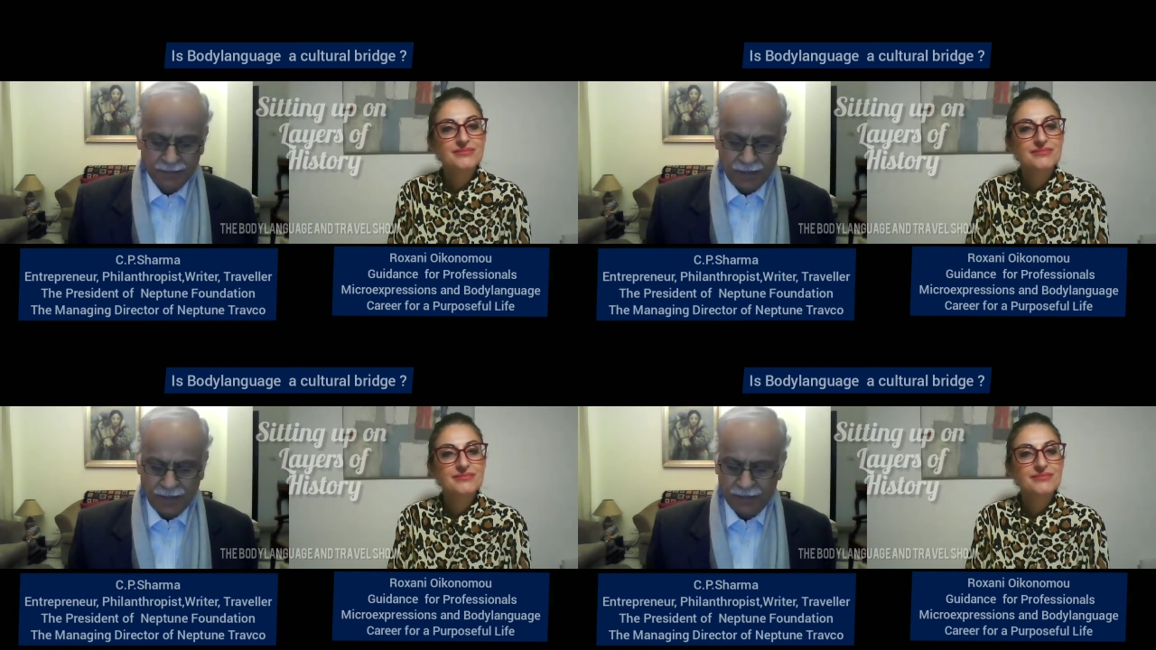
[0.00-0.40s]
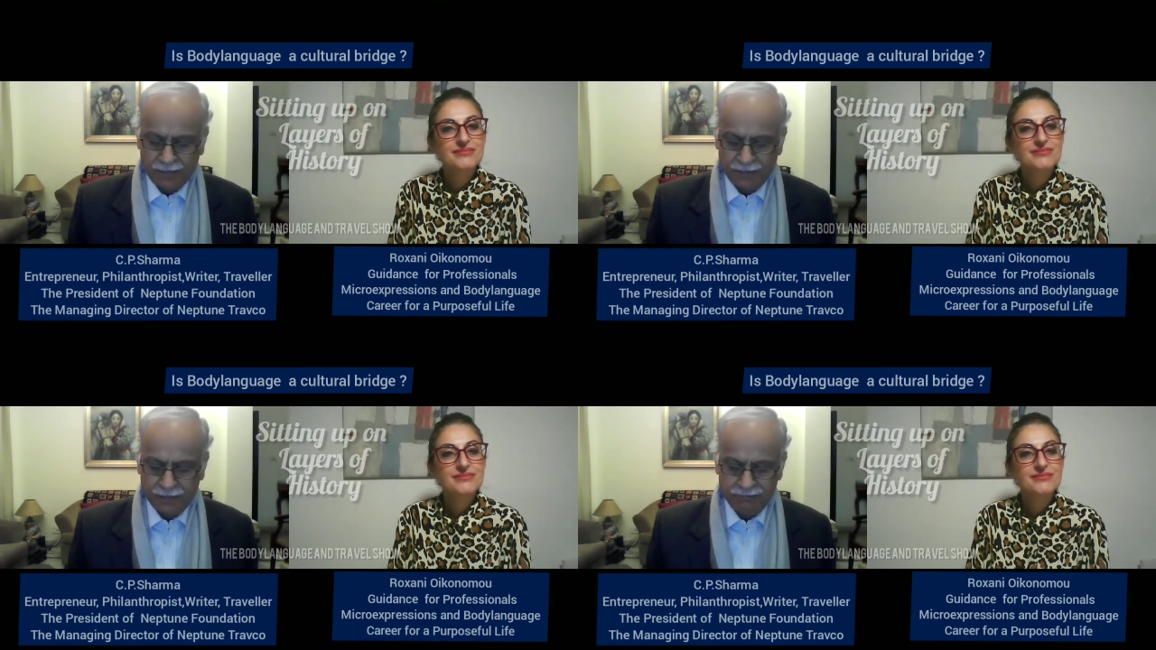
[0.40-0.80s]

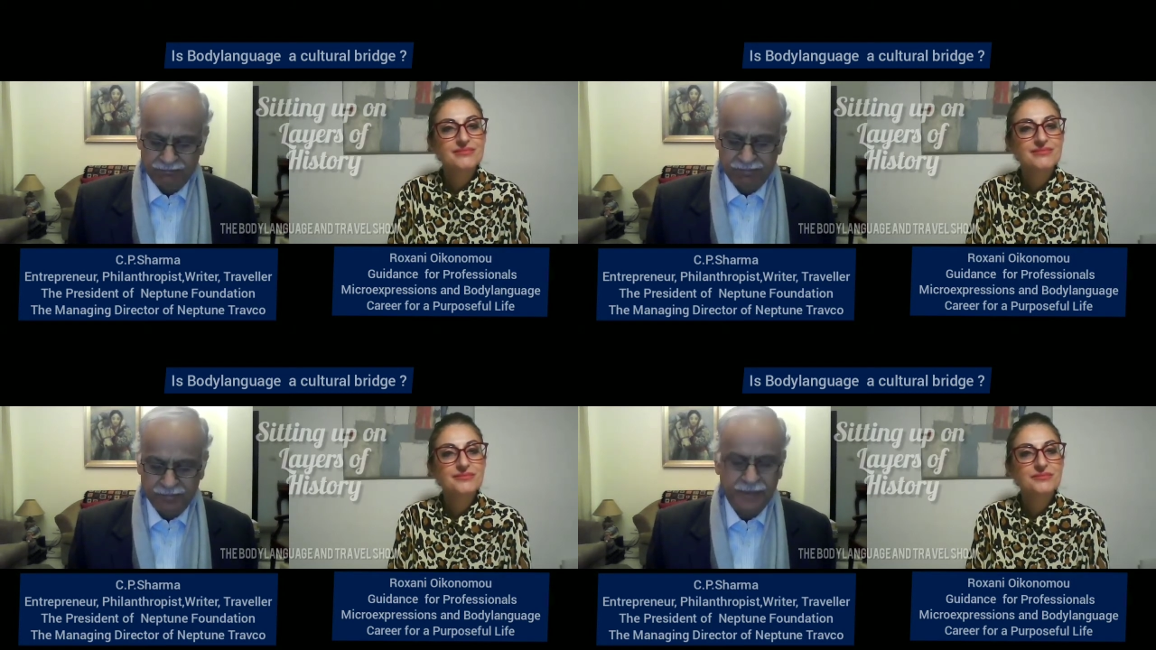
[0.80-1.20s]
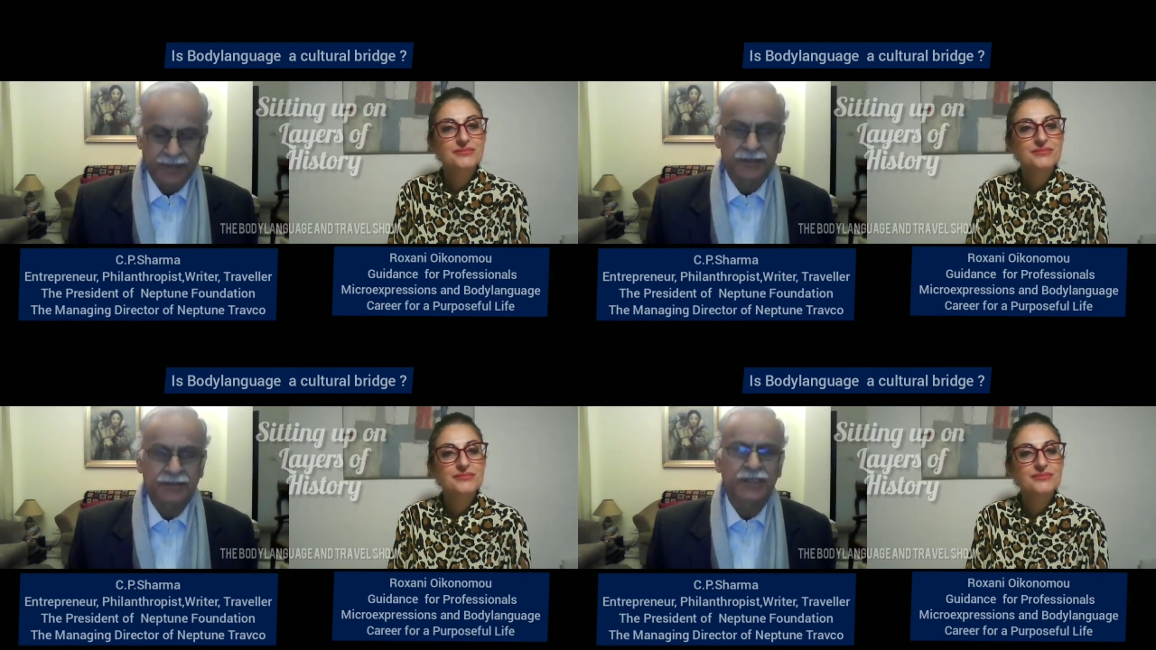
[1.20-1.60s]
Speaker 1: And uh, there
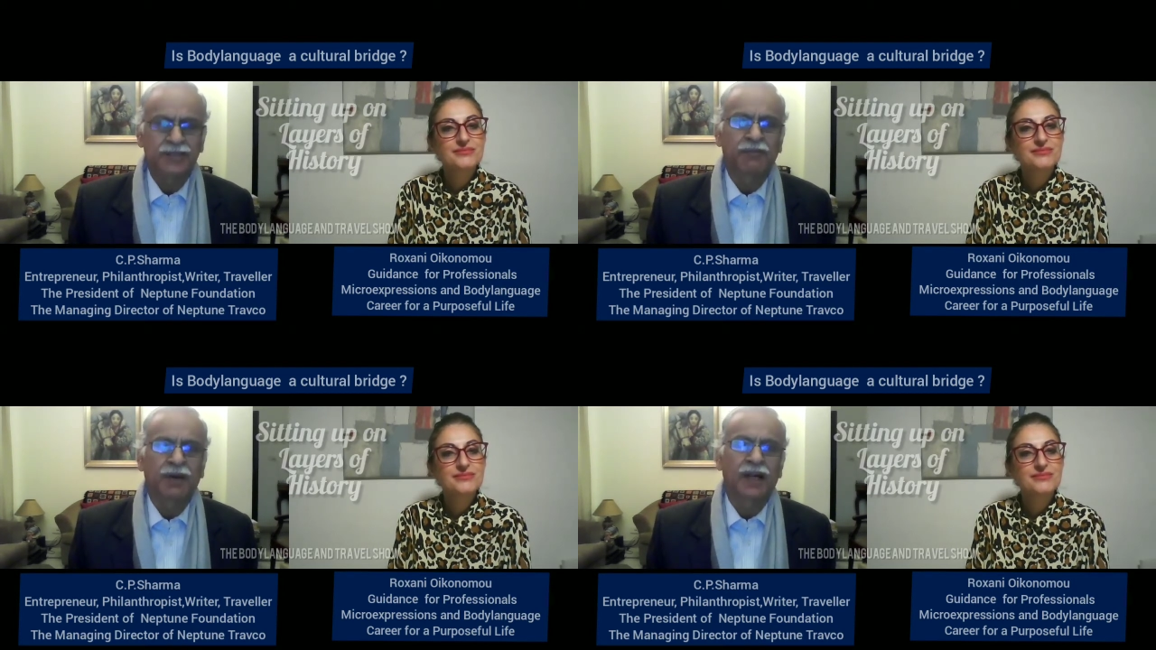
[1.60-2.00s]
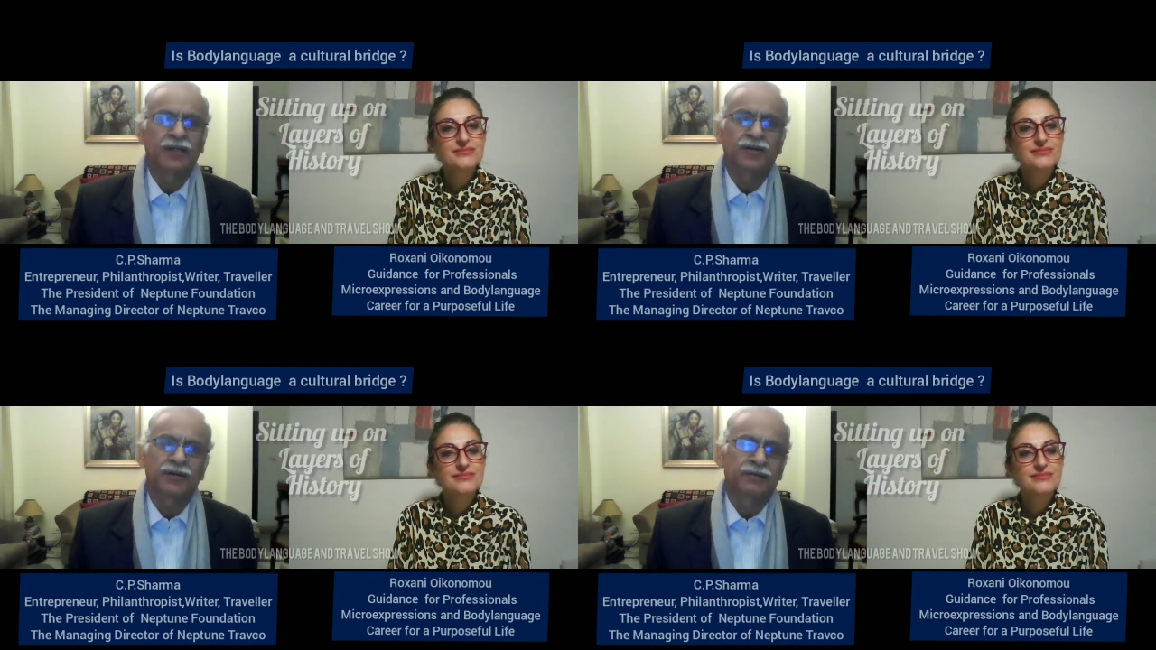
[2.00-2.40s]
are such marked
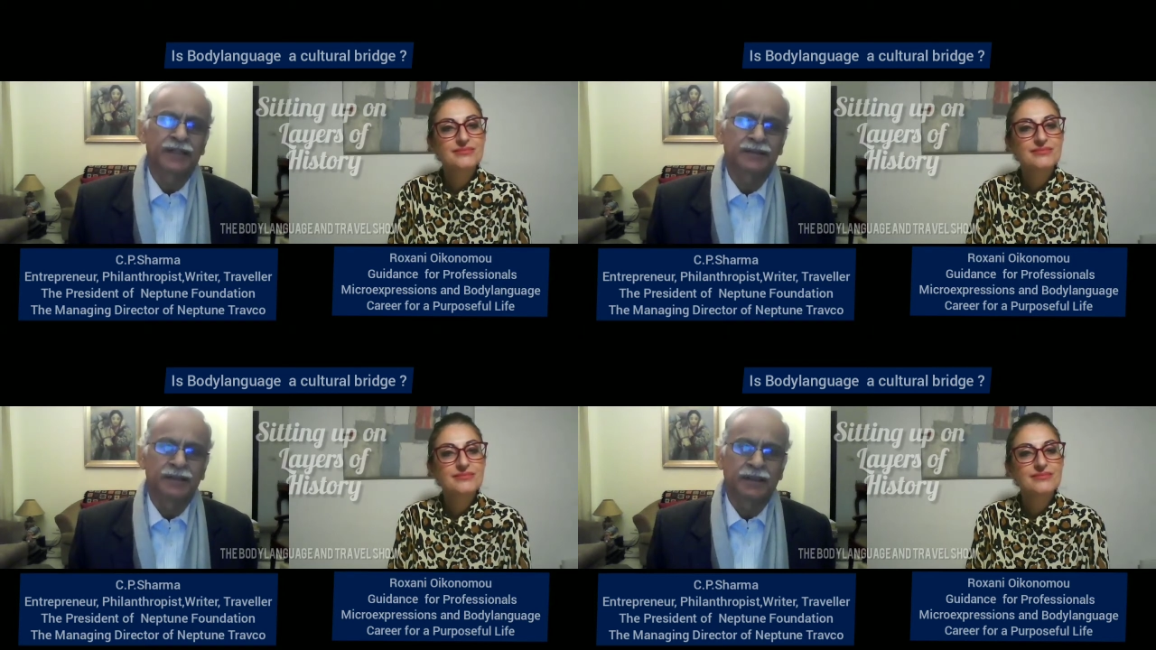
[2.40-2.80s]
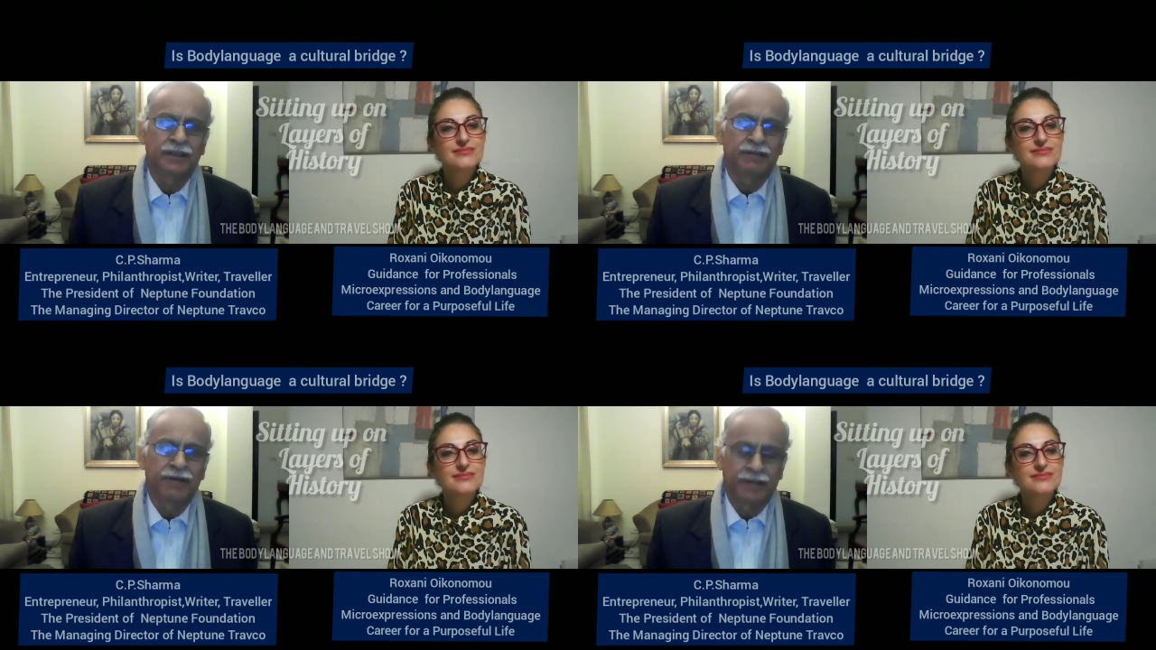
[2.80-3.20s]
contrasts in the
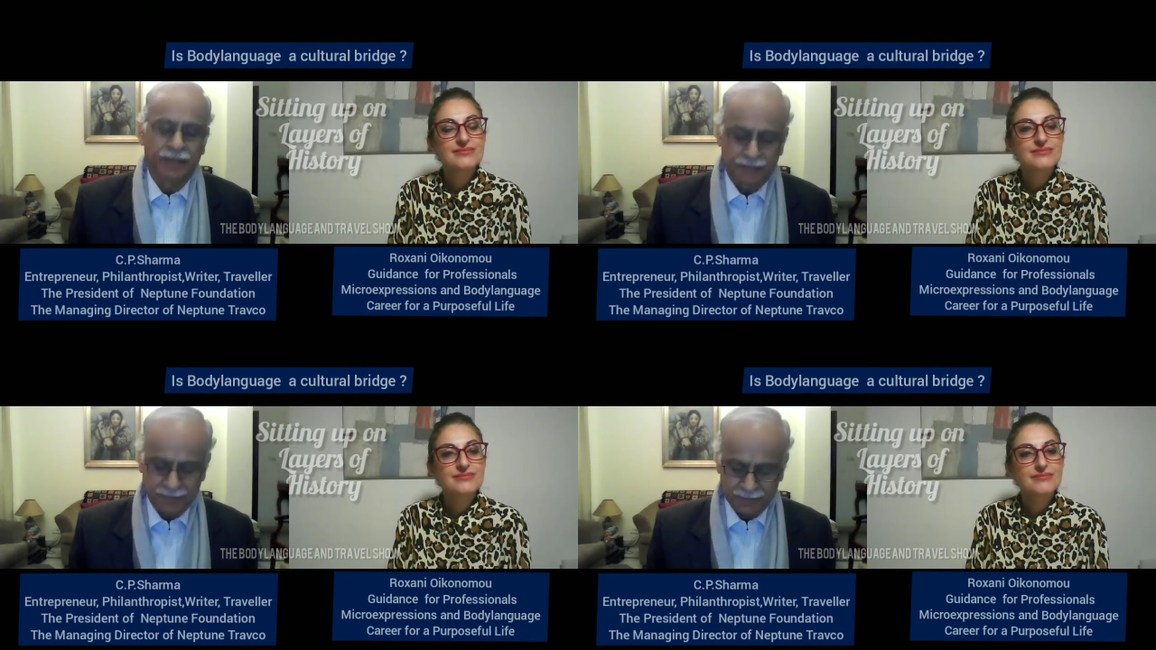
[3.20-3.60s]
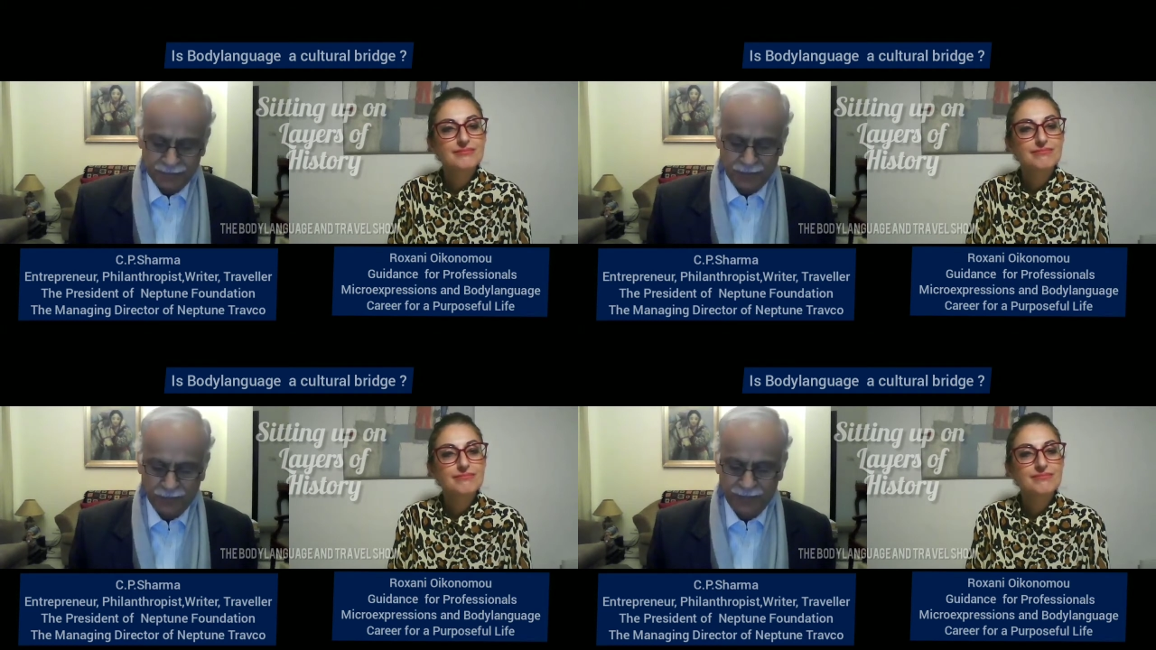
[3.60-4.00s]
country that
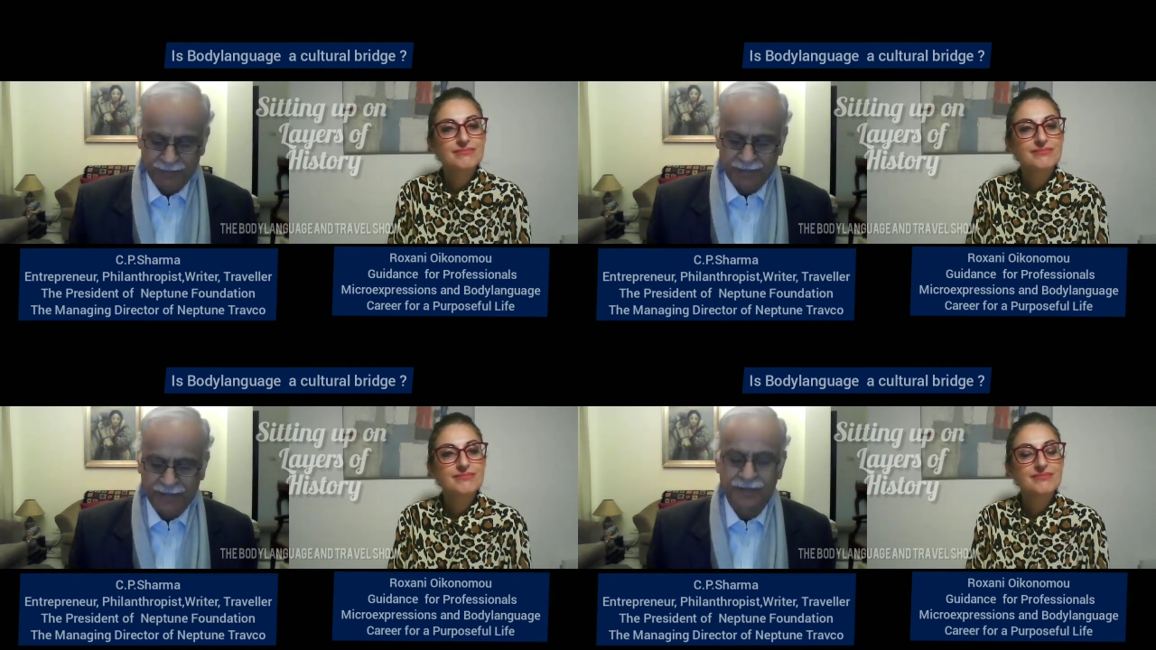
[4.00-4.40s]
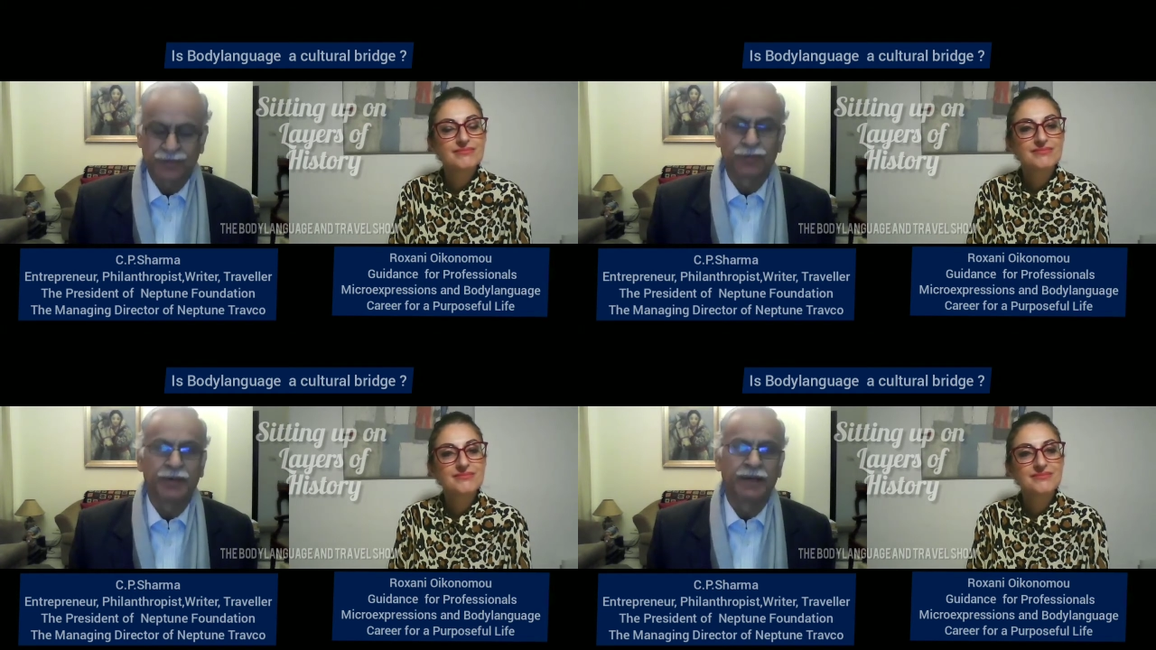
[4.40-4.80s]
you know one really has
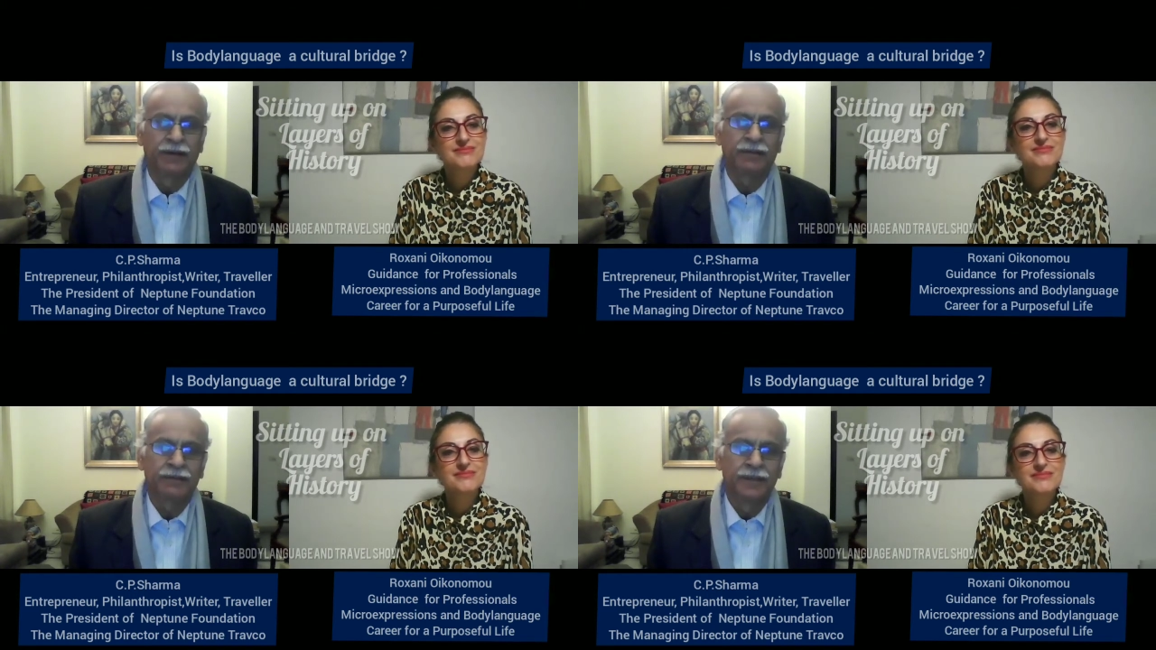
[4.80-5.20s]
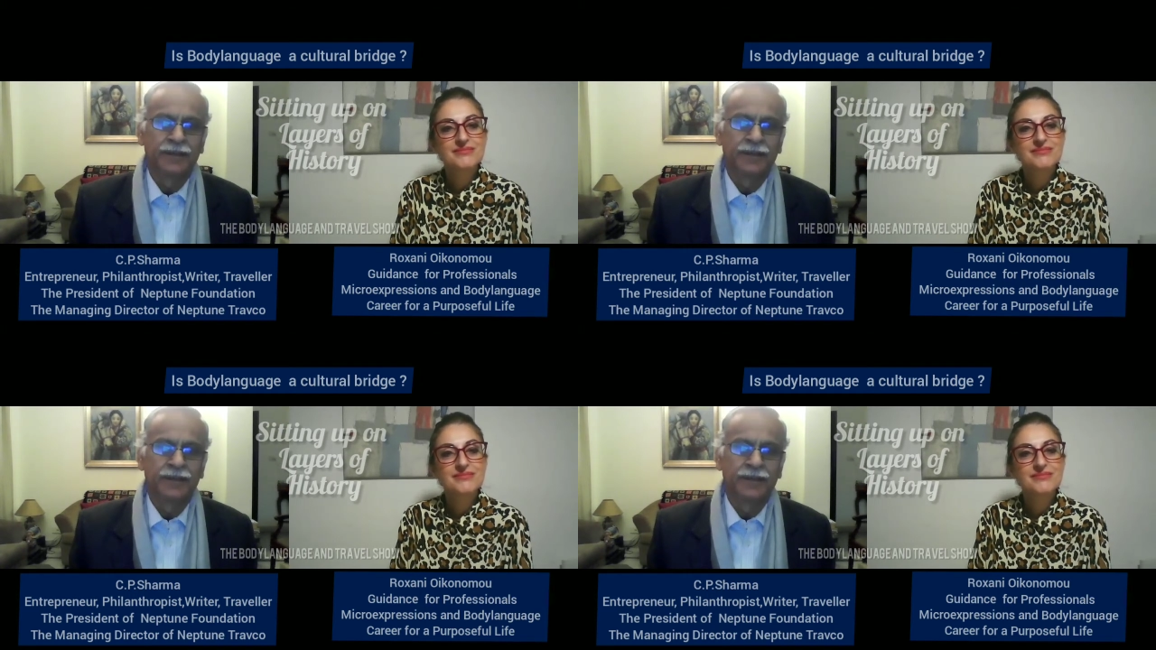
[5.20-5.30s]
to be here